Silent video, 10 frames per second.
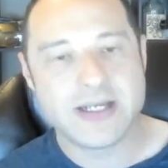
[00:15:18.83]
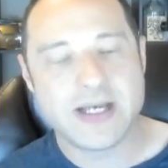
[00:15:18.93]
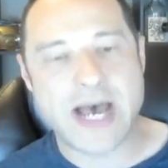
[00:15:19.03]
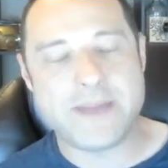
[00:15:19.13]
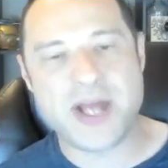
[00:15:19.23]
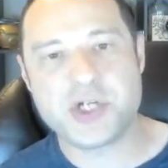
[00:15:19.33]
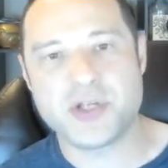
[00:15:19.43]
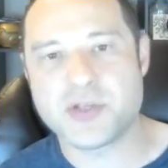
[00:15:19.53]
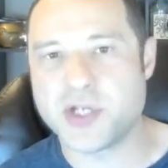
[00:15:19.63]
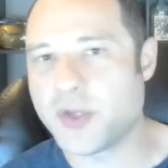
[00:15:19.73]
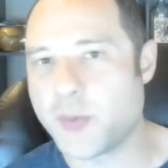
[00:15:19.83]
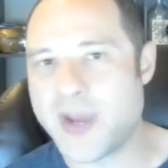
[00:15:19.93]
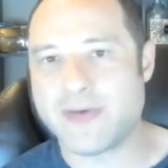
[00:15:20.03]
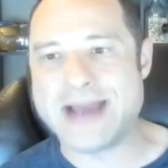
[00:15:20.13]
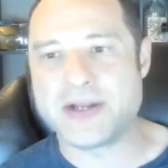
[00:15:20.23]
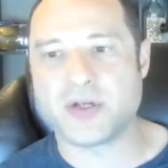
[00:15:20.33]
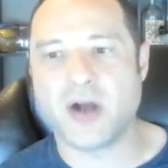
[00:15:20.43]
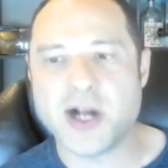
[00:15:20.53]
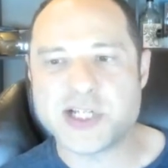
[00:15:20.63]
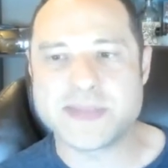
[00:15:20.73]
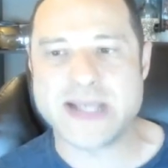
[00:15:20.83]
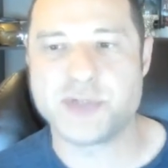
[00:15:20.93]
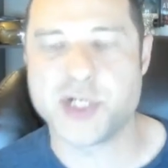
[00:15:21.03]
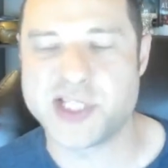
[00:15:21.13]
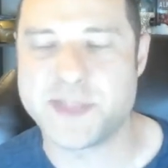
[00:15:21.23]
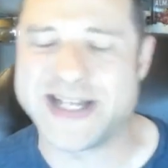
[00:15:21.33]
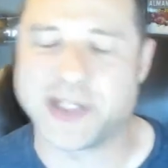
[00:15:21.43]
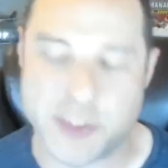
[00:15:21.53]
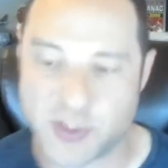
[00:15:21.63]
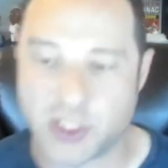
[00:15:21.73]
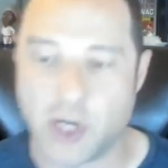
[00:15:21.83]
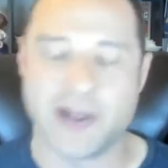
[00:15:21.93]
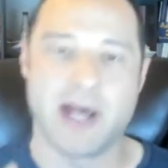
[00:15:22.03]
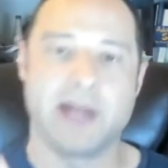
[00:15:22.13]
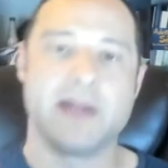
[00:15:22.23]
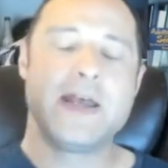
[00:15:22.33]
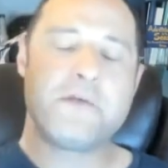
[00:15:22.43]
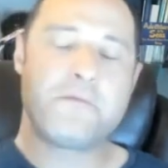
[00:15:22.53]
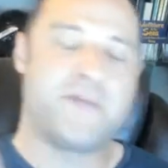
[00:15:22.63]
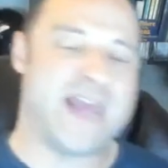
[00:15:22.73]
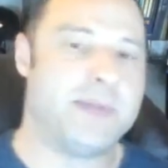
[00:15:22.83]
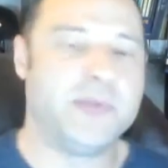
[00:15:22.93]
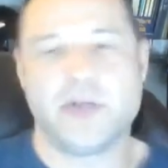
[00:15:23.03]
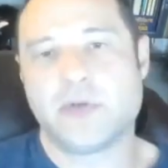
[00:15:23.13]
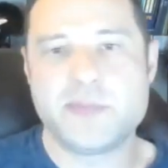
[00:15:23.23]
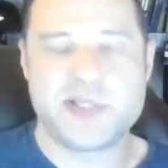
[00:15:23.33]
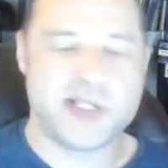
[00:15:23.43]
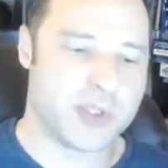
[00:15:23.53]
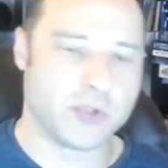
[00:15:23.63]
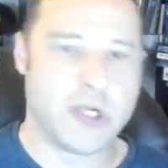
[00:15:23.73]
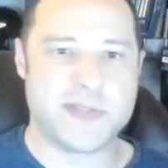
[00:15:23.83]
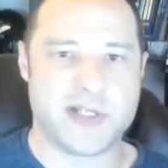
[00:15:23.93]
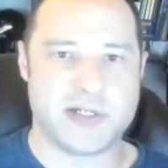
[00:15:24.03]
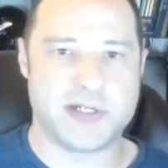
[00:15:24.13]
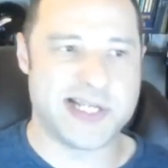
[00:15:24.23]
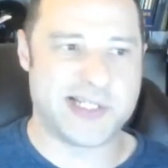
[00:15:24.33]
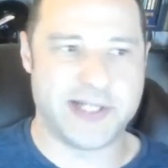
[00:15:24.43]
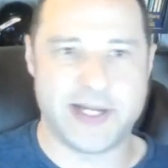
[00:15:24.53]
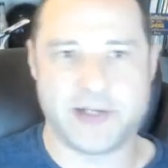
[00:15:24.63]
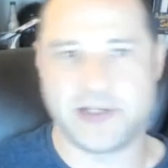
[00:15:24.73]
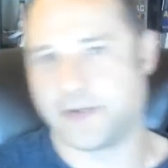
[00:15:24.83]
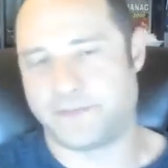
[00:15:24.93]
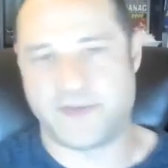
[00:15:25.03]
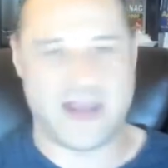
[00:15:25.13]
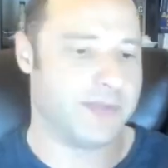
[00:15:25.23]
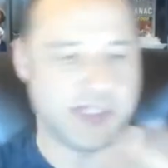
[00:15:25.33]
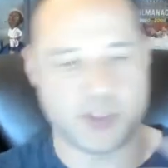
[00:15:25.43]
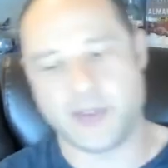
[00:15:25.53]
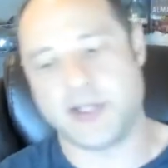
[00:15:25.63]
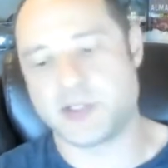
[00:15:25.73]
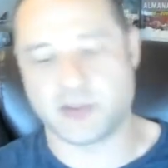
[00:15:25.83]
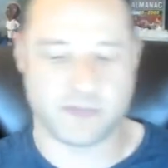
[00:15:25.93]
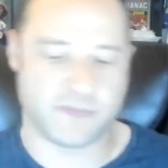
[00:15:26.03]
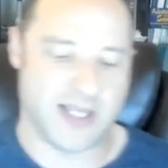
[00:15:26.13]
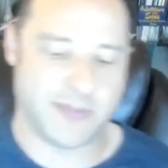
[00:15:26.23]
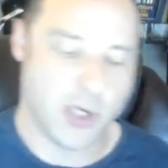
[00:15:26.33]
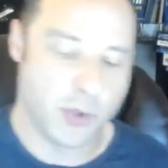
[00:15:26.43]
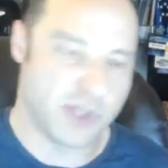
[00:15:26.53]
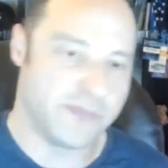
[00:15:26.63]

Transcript: I'm not sure there's another way around it. There are sometimes, just depending on the ship you're going on, family rooms. These are rooms that are designated, family suites or family ocean